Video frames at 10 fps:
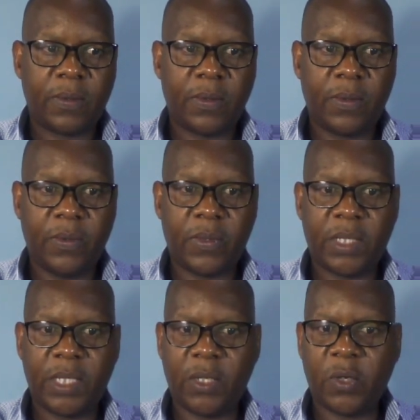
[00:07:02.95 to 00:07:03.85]
You
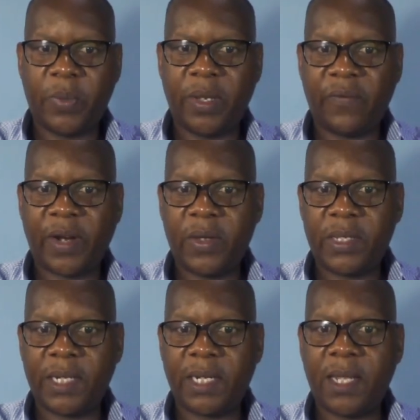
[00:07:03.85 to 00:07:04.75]
see the p-value
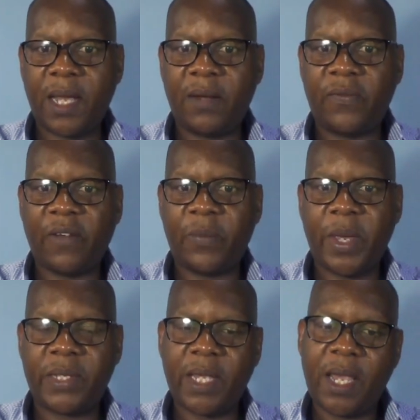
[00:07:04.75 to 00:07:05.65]
is greater than
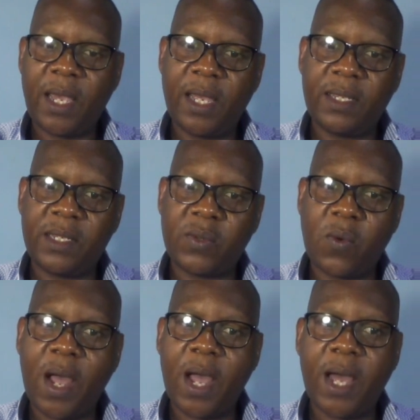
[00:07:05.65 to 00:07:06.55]
5%, is
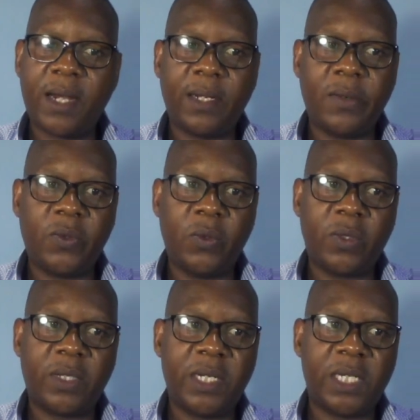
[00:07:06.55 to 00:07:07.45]
1. We do
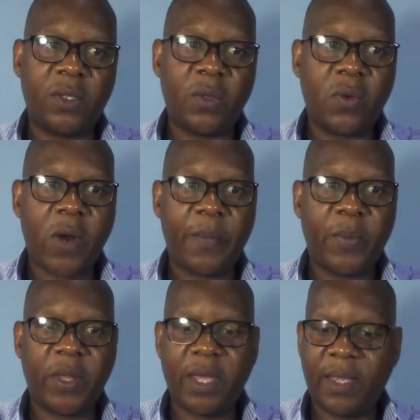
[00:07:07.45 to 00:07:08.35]
not reject the null
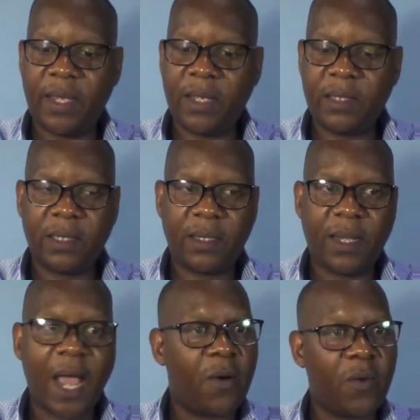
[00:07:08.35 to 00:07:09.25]
hypothesis.
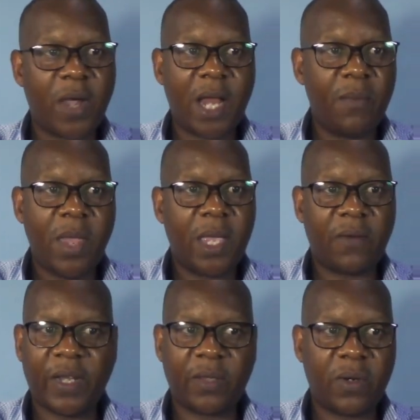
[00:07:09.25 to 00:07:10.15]
Now we can
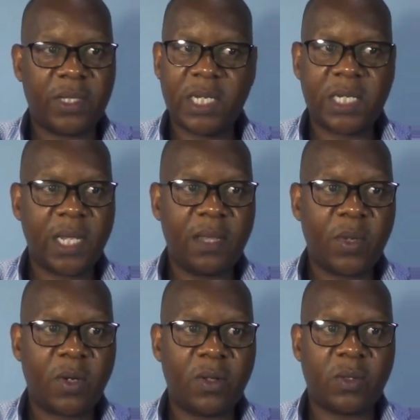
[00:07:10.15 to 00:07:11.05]
make factorization
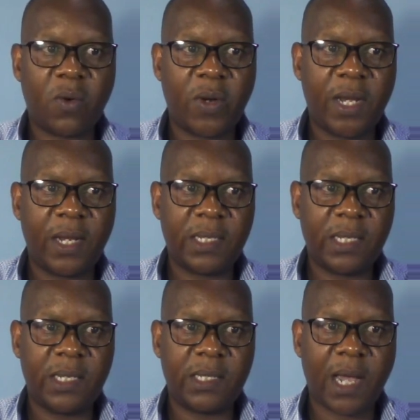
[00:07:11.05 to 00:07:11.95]
because all
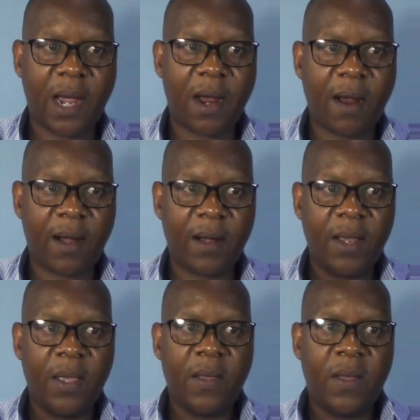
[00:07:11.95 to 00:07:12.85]
indices are
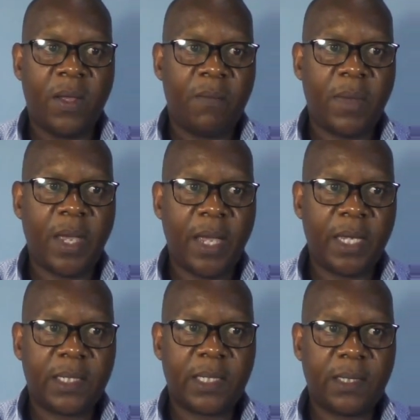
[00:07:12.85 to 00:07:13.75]

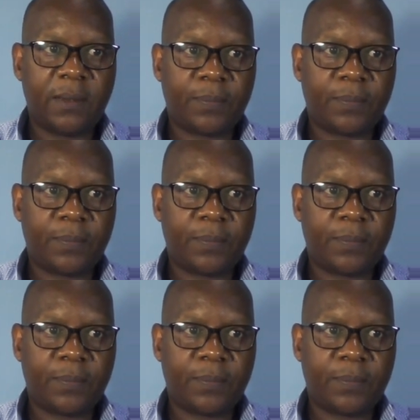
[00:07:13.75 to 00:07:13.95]
met.